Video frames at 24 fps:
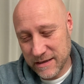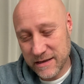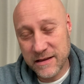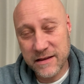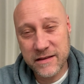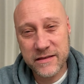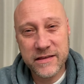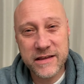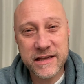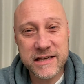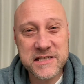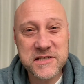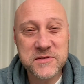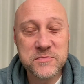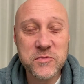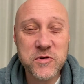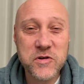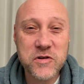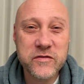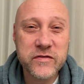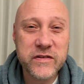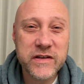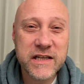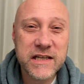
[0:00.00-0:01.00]
This
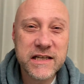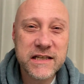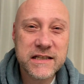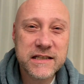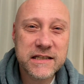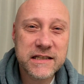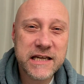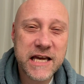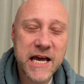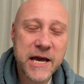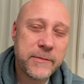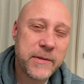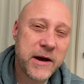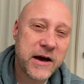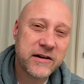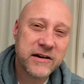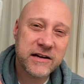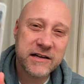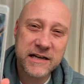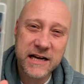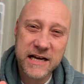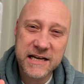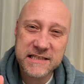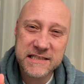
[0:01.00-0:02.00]
movie came out
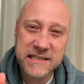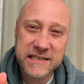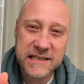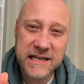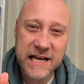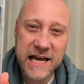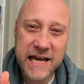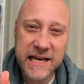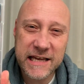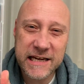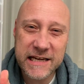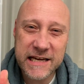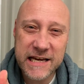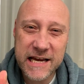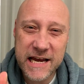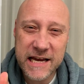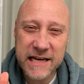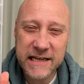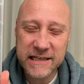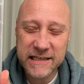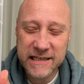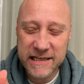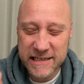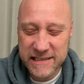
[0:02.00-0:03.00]
in
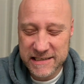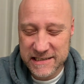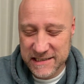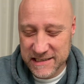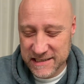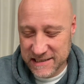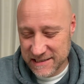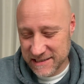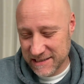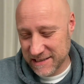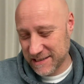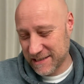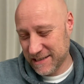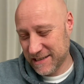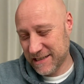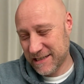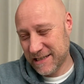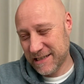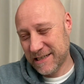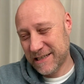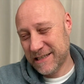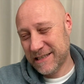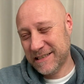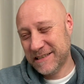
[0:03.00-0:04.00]
1988. It's
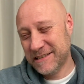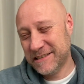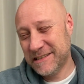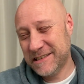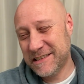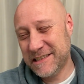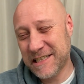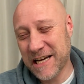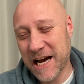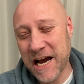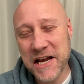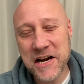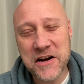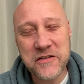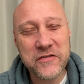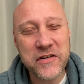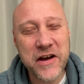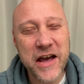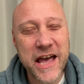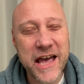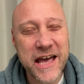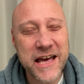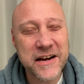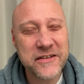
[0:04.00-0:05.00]
kind of
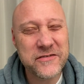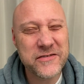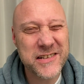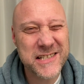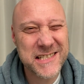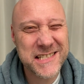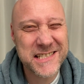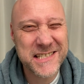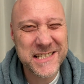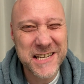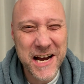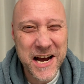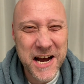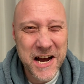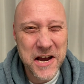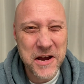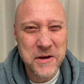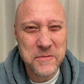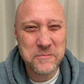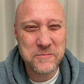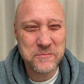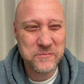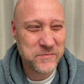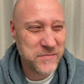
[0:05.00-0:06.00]
ahead of its
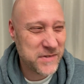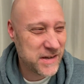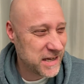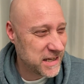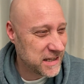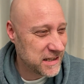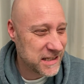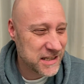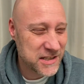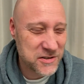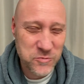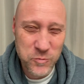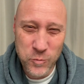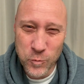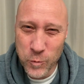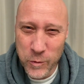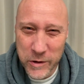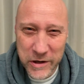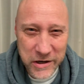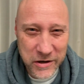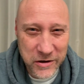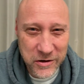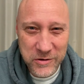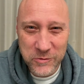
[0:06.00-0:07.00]
time in this
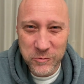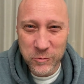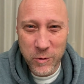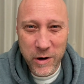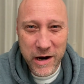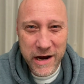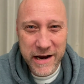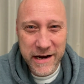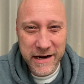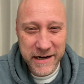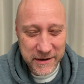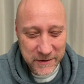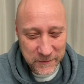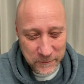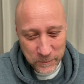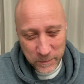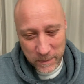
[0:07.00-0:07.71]
weird way.